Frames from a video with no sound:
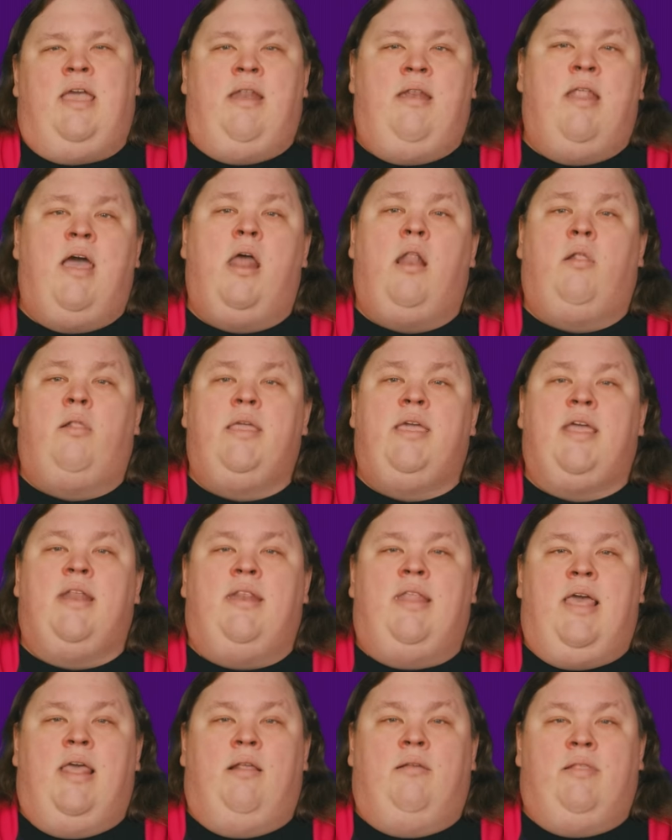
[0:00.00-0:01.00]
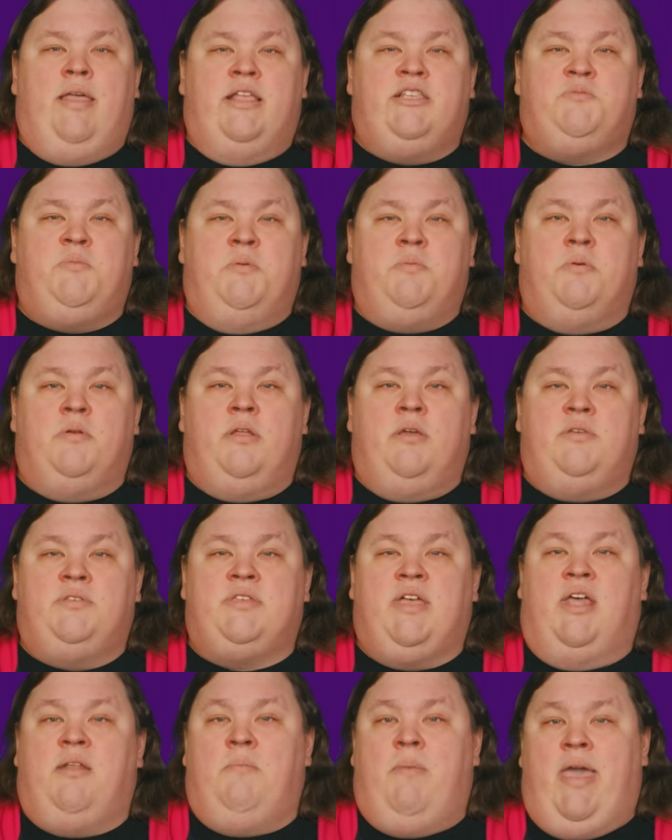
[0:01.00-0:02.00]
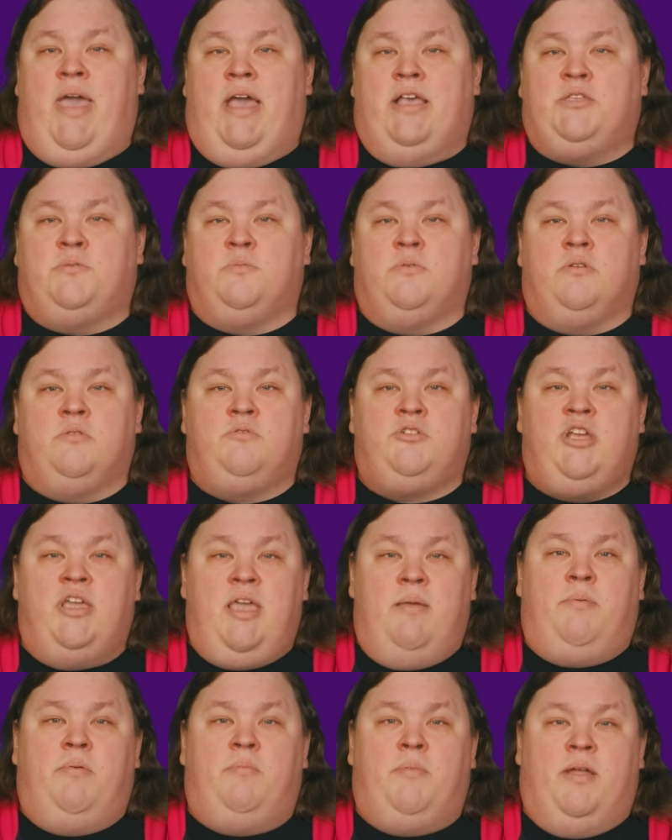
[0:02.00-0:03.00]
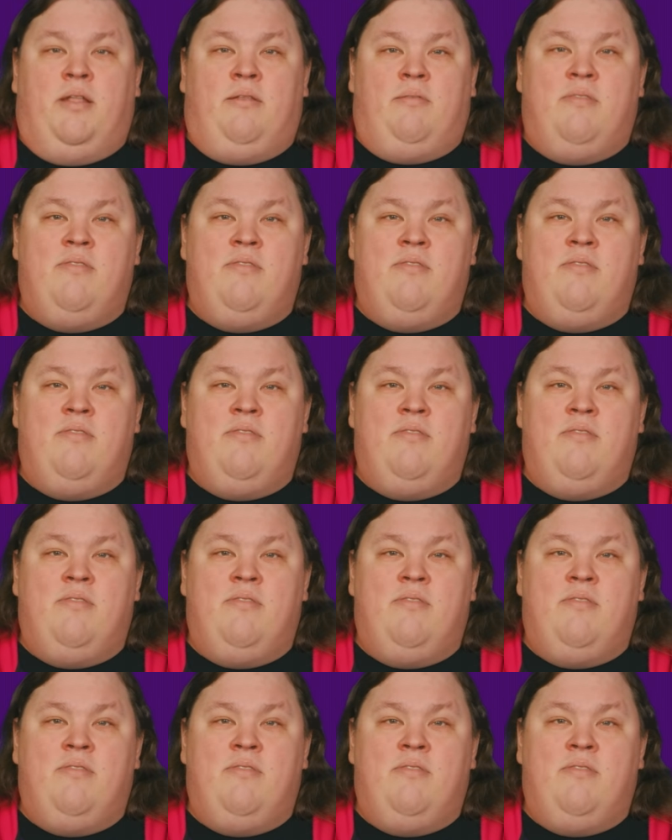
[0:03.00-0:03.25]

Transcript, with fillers: And not only can nanoLEDs be produced en masse for cheap, but